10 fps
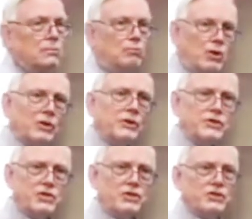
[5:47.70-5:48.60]

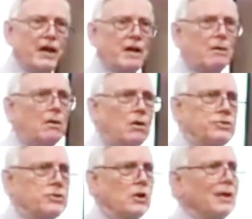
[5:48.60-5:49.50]
worthless, it's not
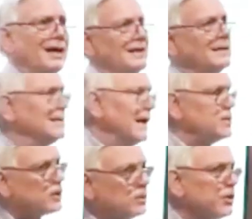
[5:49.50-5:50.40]
all so
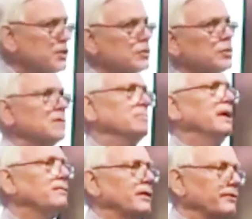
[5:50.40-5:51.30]
ideological that you couldn't
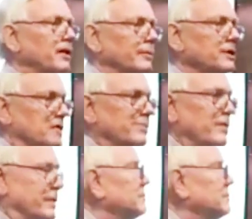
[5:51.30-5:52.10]
benefit from it, some of it.